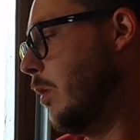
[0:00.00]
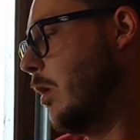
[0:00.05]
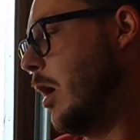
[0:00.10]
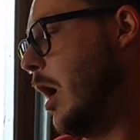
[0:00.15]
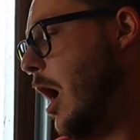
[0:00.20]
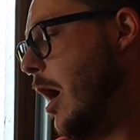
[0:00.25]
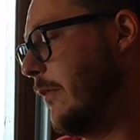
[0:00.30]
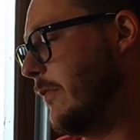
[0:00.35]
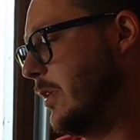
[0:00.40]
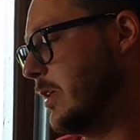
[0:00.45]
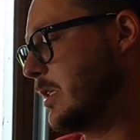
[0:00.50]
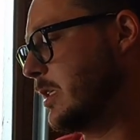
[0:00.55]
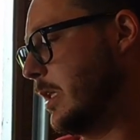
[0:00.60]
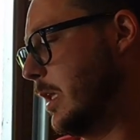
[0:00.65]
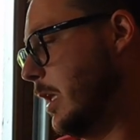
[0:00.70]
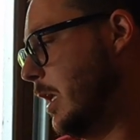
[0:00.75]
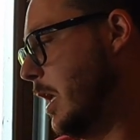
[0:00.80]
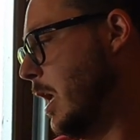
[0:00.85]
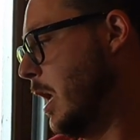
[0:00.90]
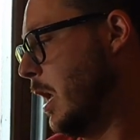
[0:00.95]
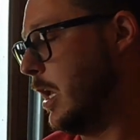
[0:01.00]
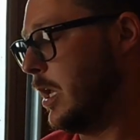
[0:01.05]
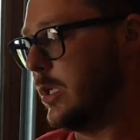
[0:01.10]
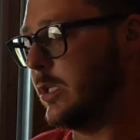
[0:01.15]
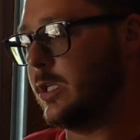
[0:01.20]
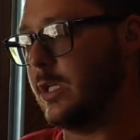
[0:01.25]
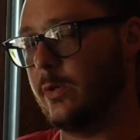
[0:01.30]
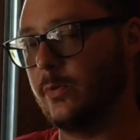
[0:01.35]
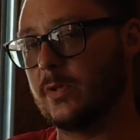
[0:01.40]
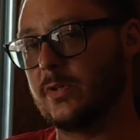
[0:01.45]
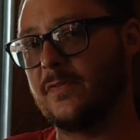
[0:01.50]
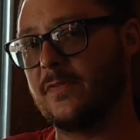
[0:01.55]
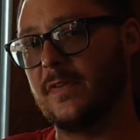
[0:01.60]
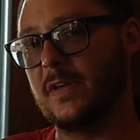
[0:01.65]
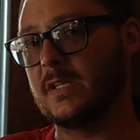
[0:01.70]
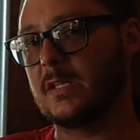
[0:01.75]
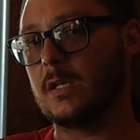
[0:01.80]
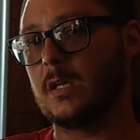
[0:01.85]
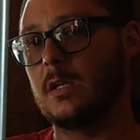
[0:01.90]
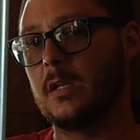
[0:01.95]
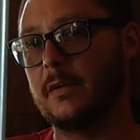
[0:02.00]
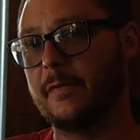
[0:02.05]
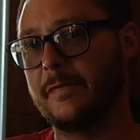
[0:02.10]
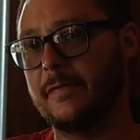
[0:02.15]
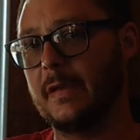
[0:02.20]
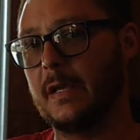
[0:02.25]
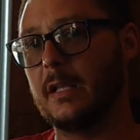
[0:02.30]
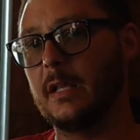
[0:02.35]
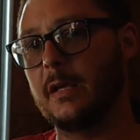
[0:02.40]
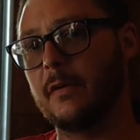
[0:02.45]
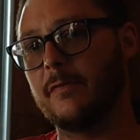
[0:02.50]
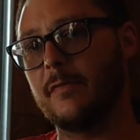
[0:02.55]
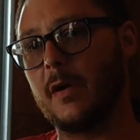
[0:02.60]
she was physically feeling for air to escape,